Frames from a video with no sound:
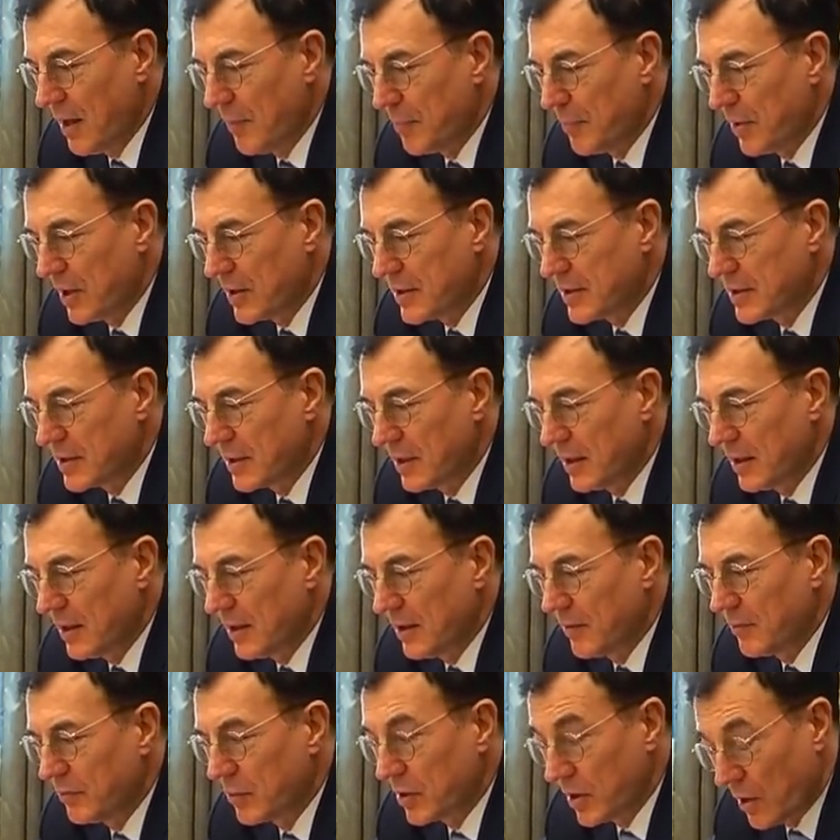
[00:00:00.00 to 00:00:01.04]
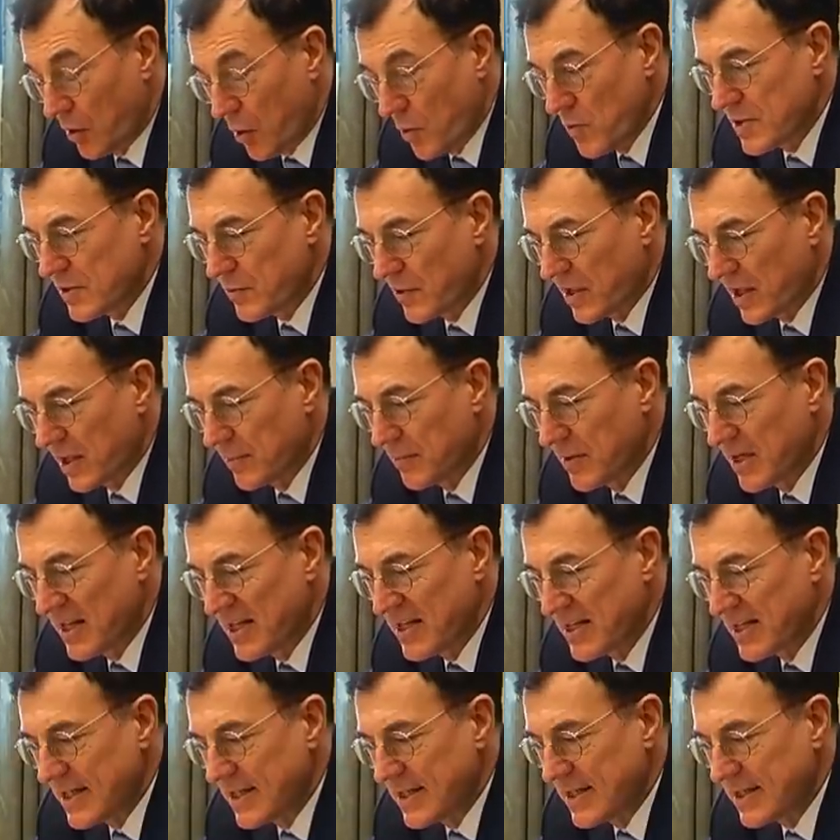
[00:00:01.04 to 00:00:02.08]
But what I always
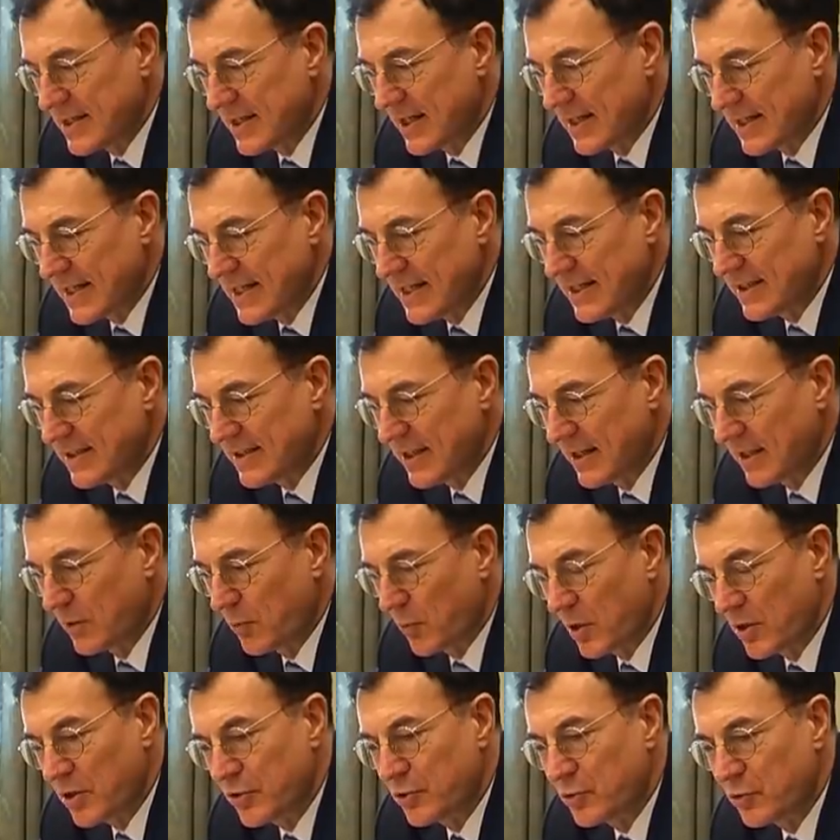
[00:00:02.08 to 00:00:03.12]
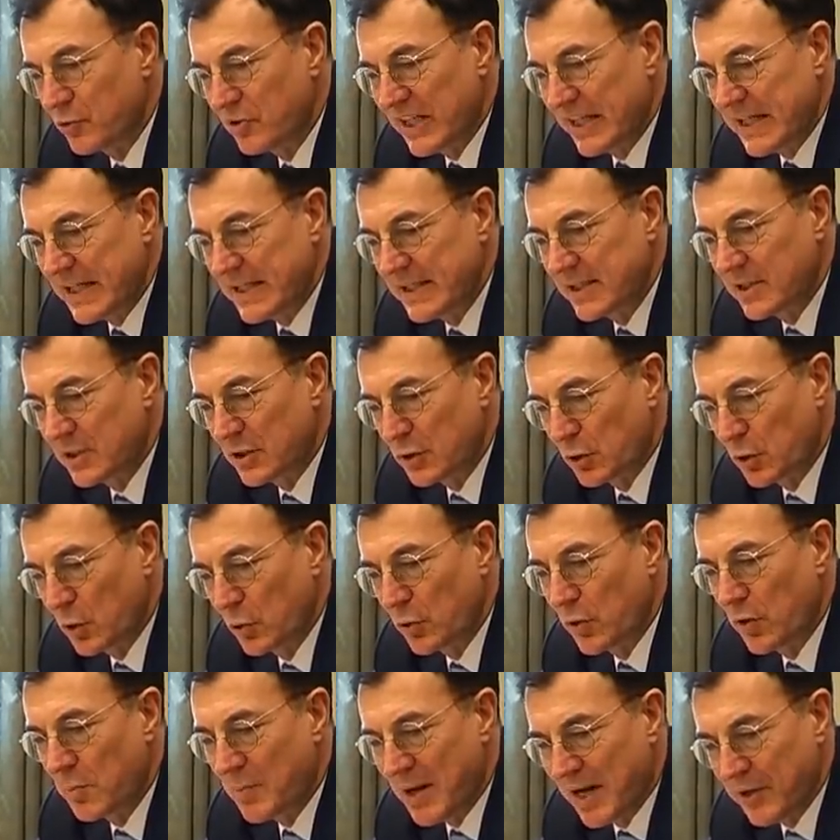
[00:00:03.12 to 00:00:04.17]
recommend is at least take 1 or 2 days to go
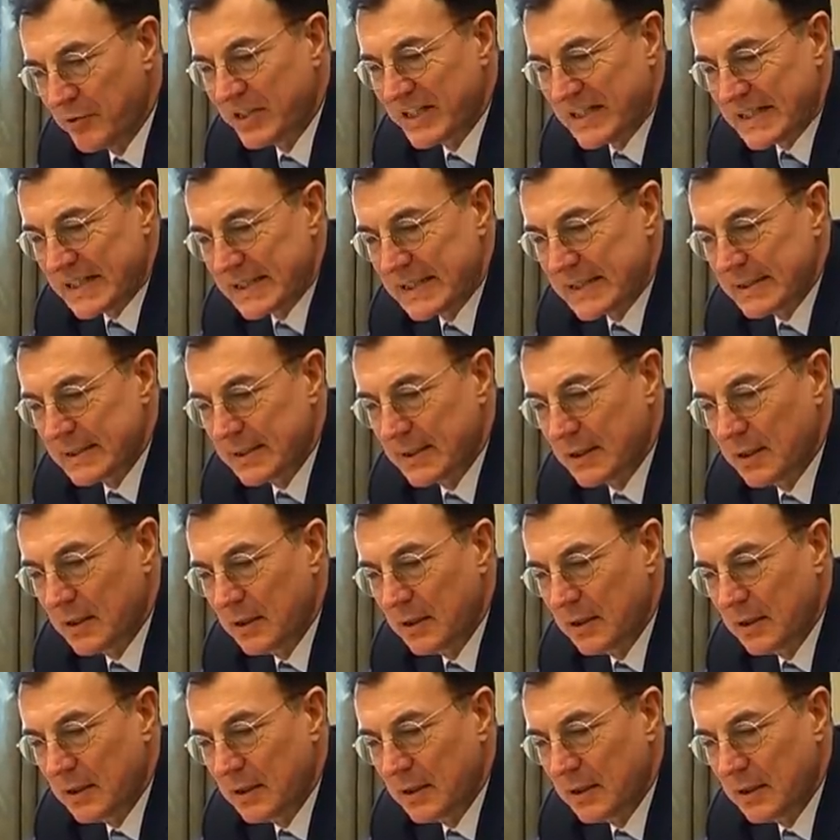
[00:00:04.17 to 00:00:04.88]
to the mountains.